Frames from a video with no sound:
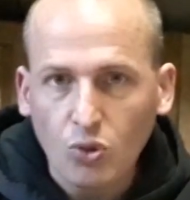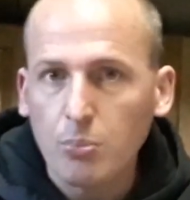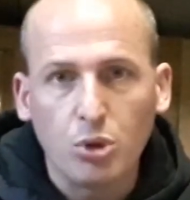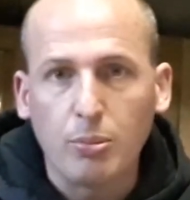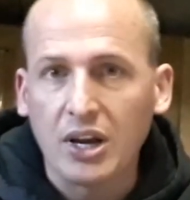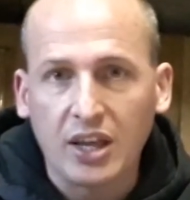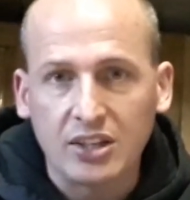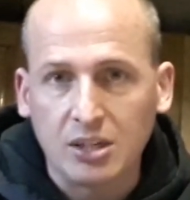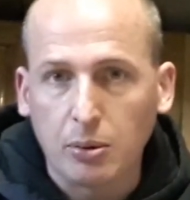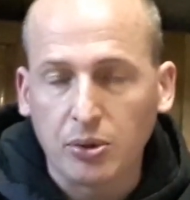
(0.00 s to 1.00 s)
but by that
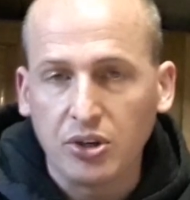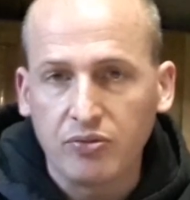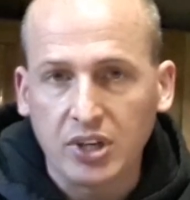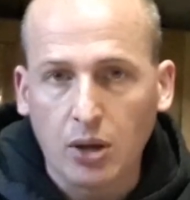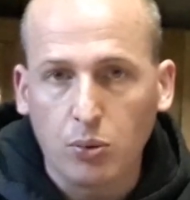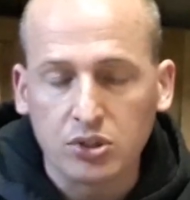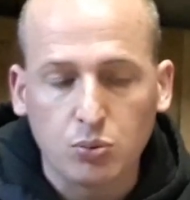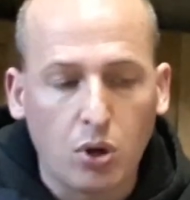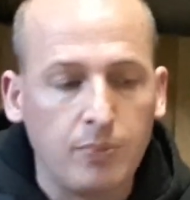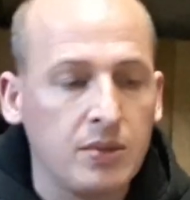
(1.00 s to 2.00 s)
time I'm going to forget what's
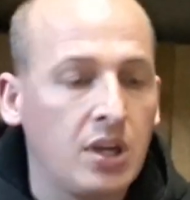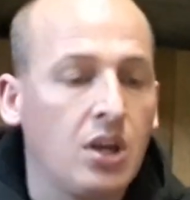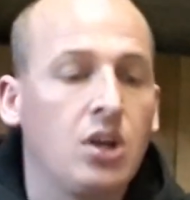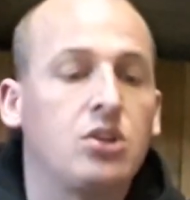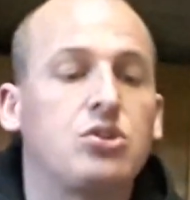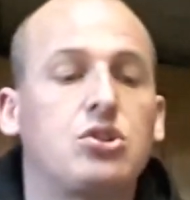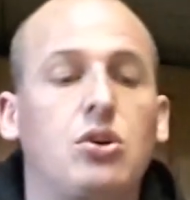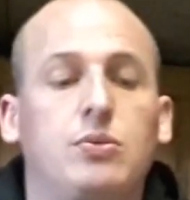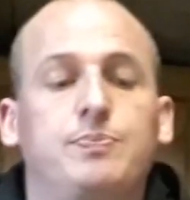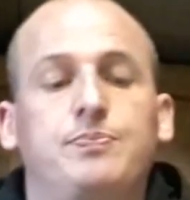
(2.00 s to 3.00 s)
what.
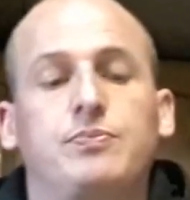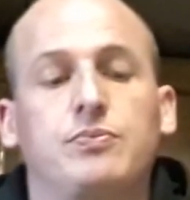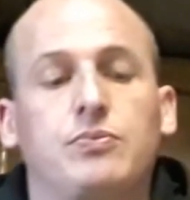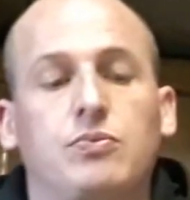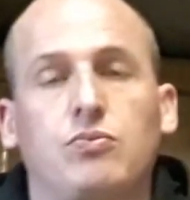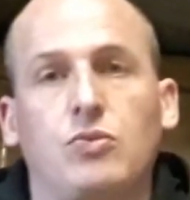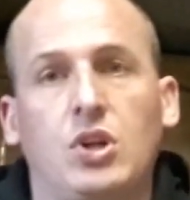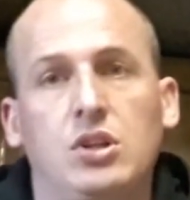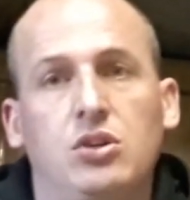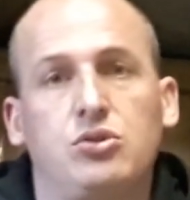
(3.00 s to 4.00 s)
So, a
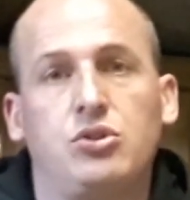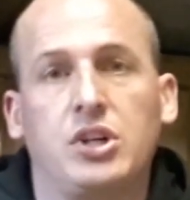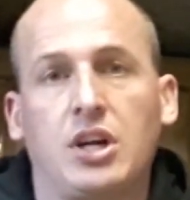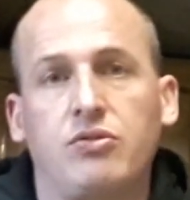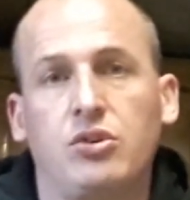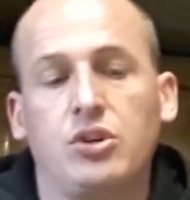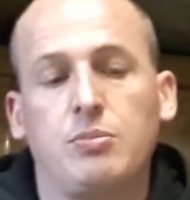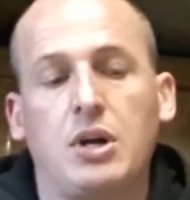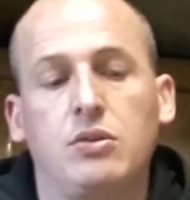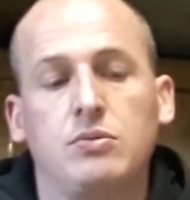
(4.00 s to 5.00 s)
little trick I've heard
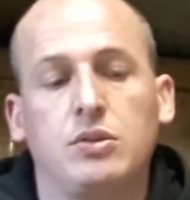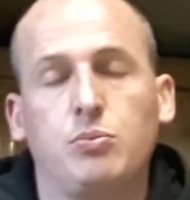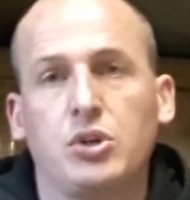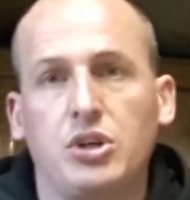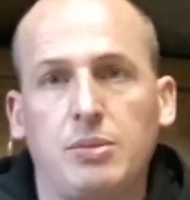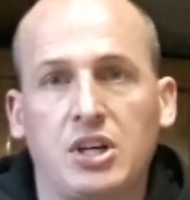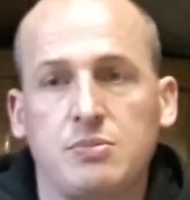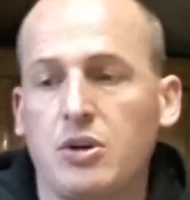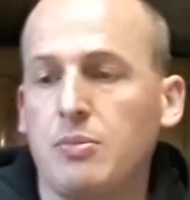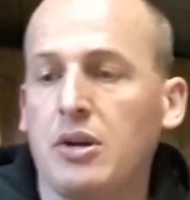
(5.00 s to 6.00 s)
about and we're going to be
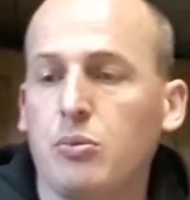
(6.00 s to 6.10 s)
experimenting